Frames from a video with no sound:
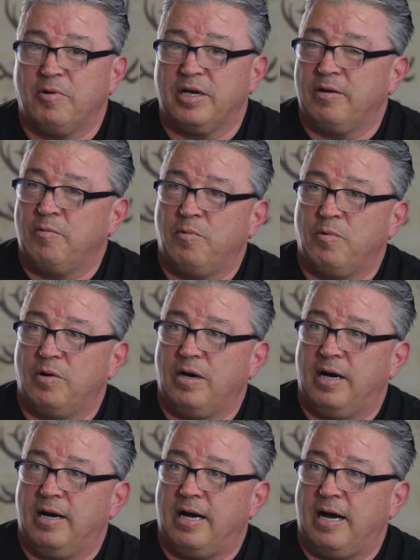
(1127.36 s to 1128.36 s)
We're going
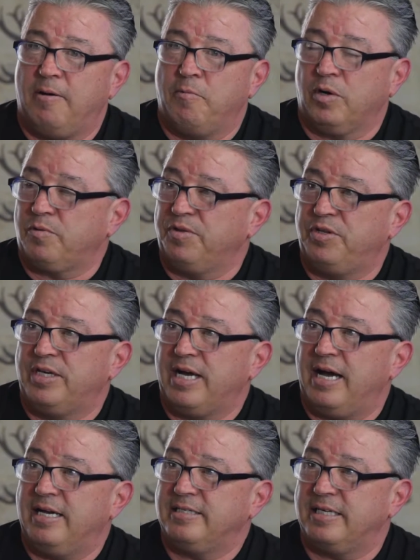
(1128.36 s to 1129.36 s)
to work with you
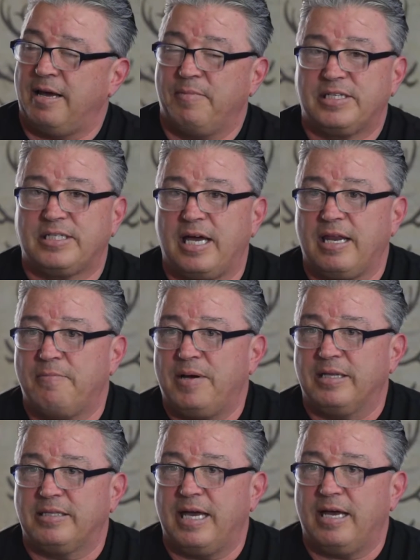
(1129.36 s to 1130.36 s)
guys, and I'm excited
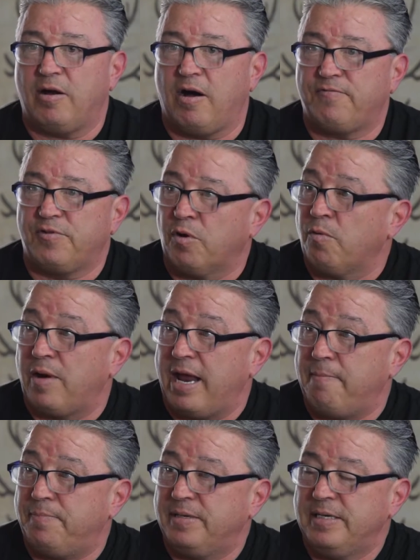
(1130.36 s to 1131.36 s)
about that, off your
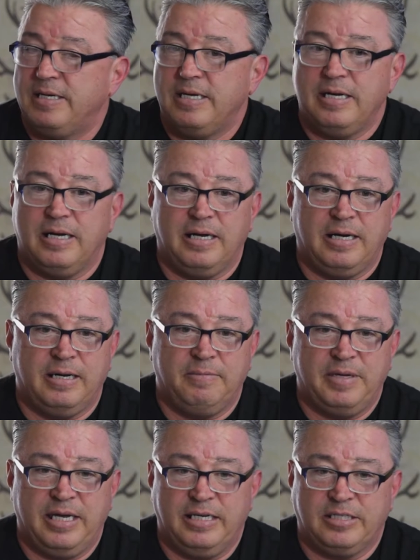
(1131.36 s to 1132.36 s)
ramp.
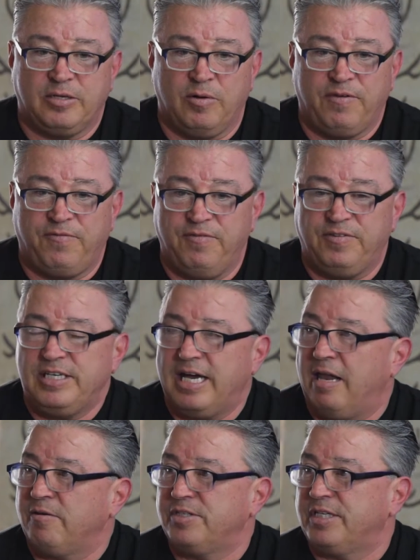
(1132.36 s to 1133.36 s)
And it's only
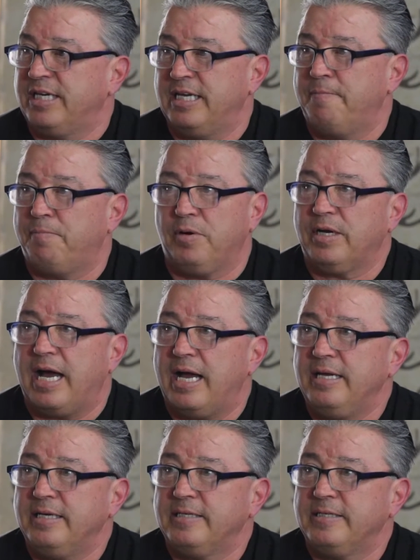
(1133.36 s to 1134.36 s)
$50 to get in per
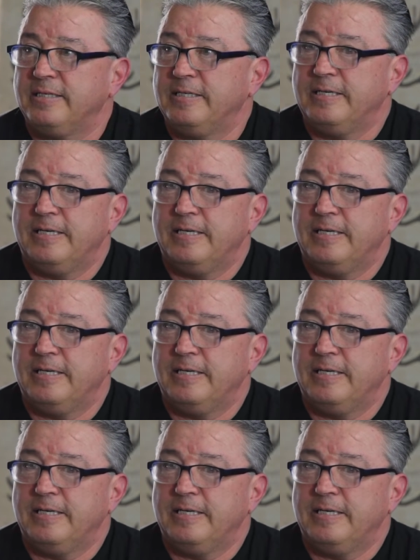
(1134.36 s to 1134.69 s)
guy. Yep.